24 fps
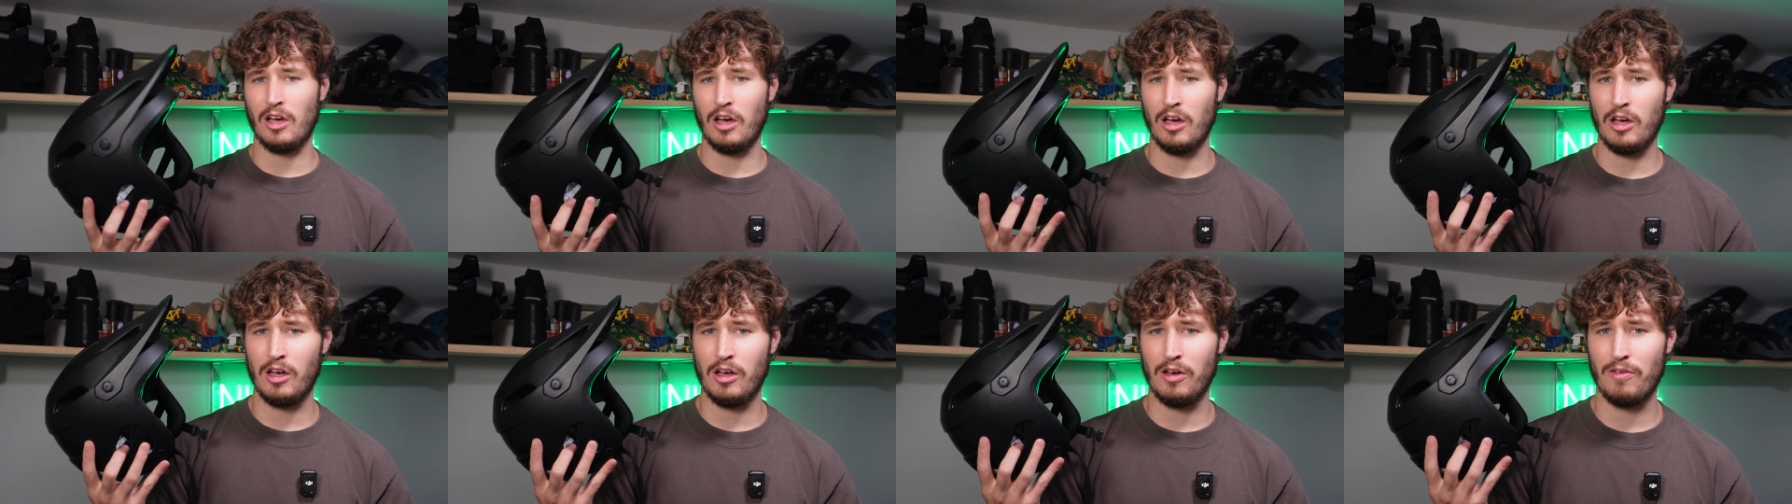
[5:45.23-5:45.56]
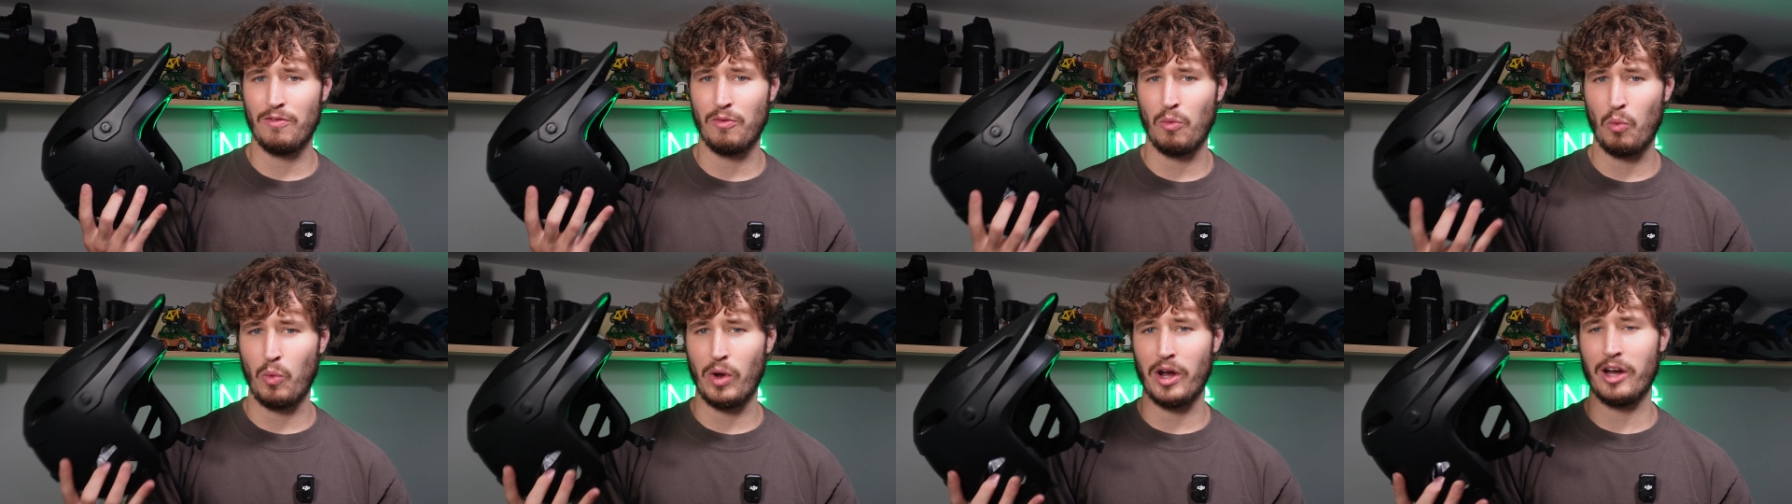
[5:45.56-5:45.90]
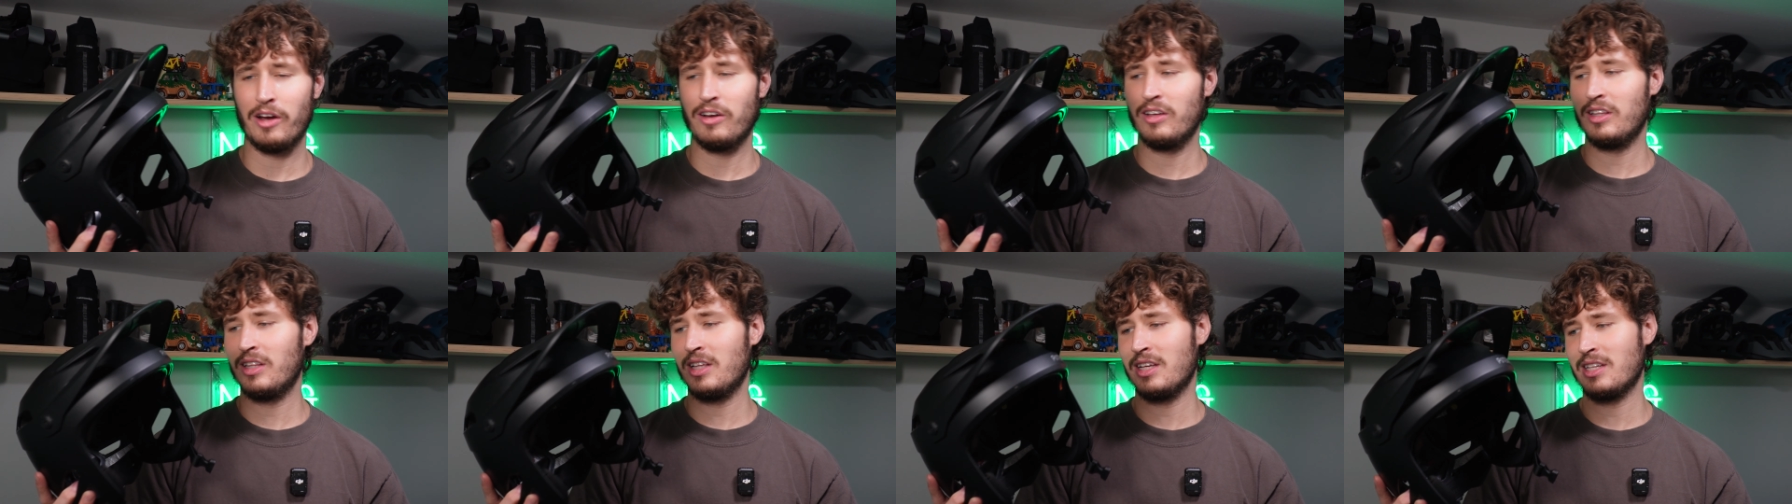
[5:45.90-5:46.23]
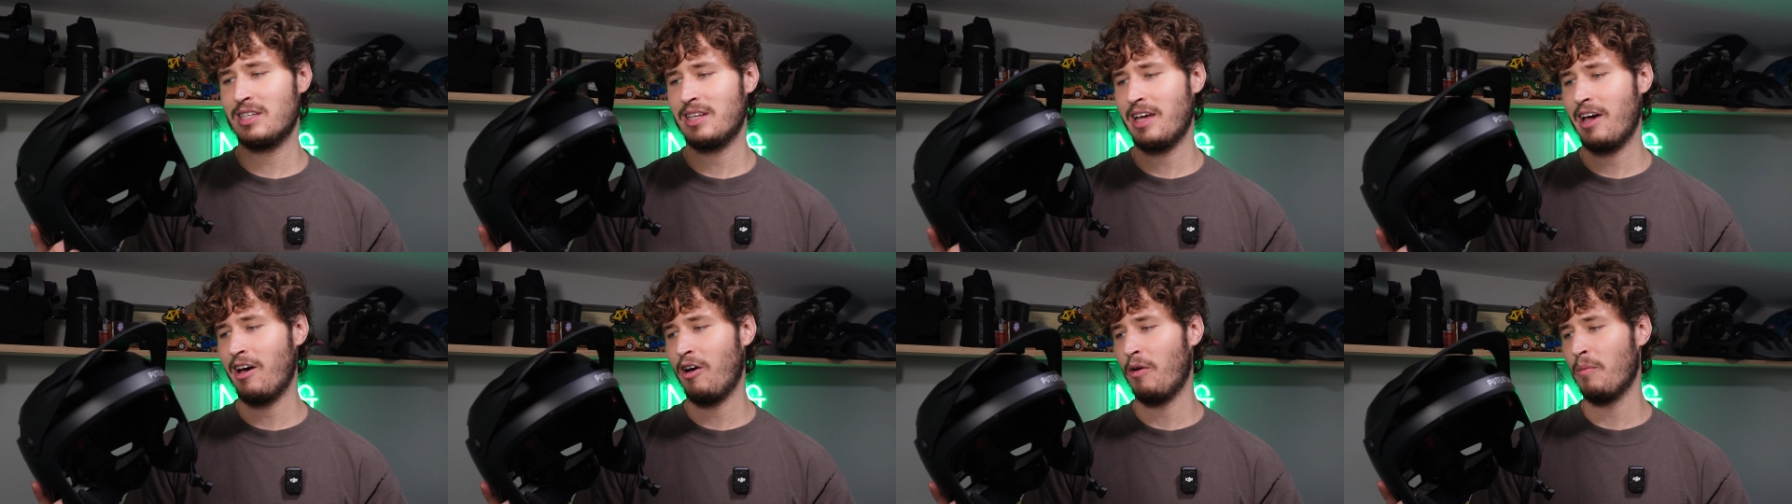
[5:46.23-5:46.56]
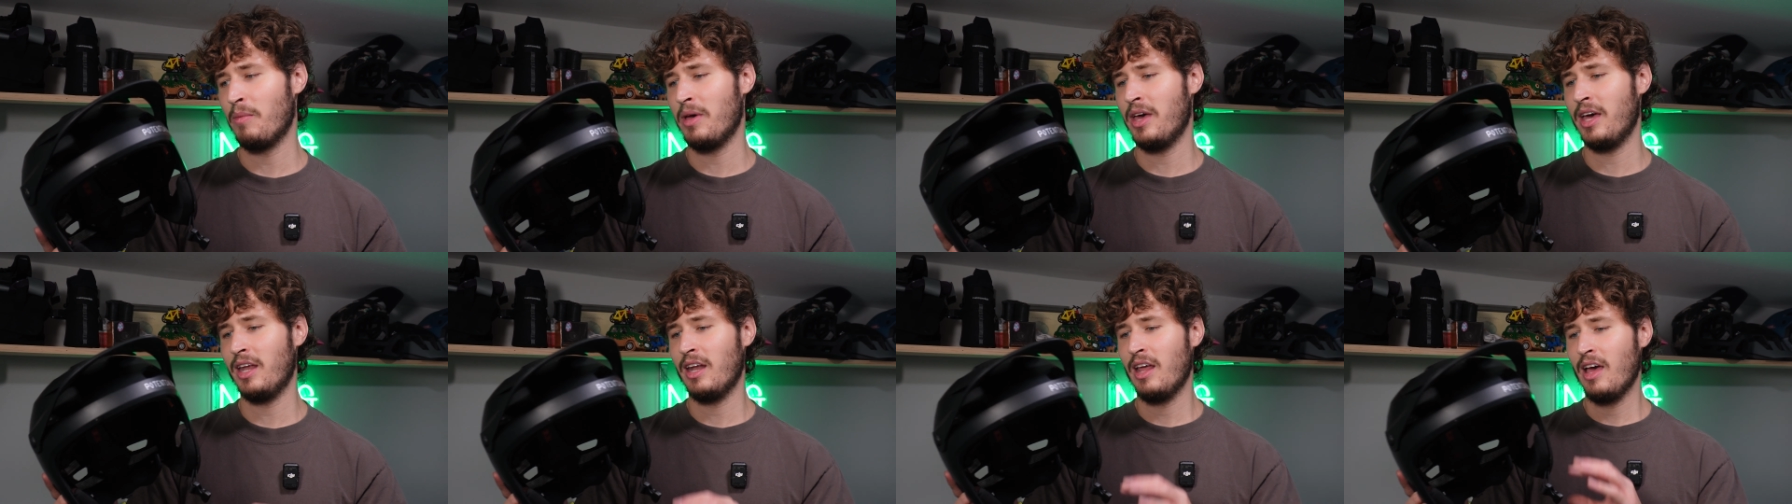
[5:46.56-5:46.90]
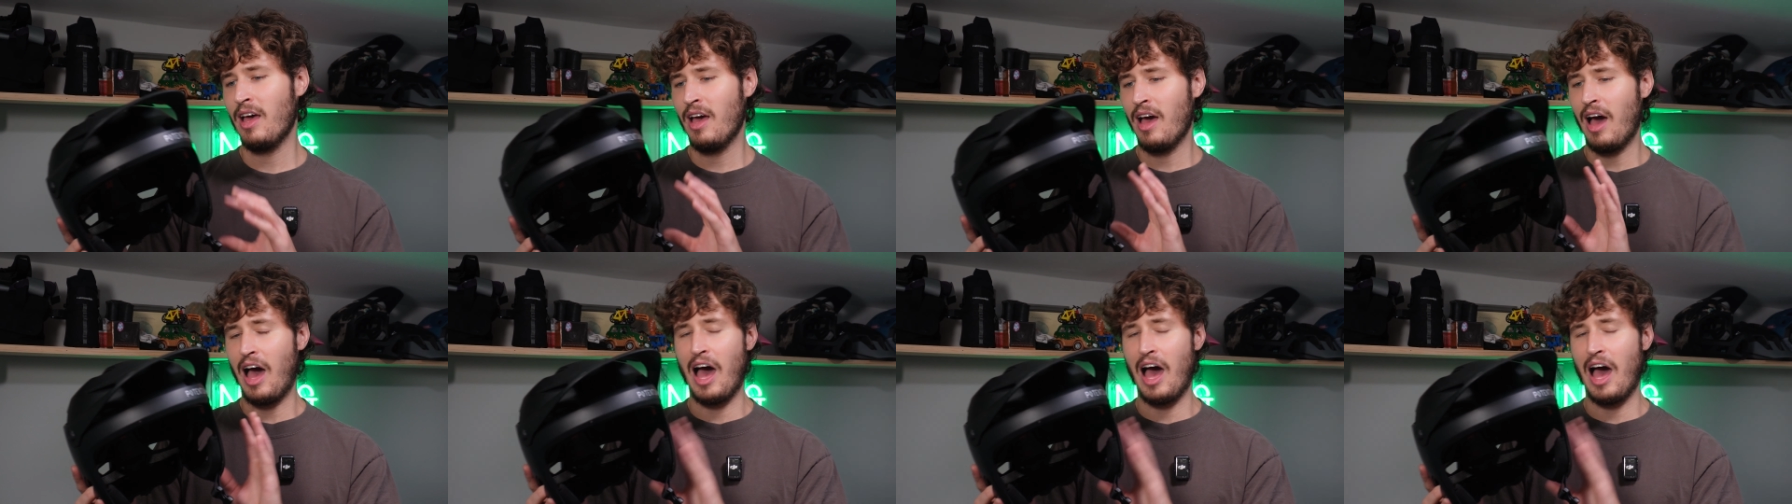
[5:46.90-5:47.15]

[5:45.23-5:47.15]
of wearing this helmet,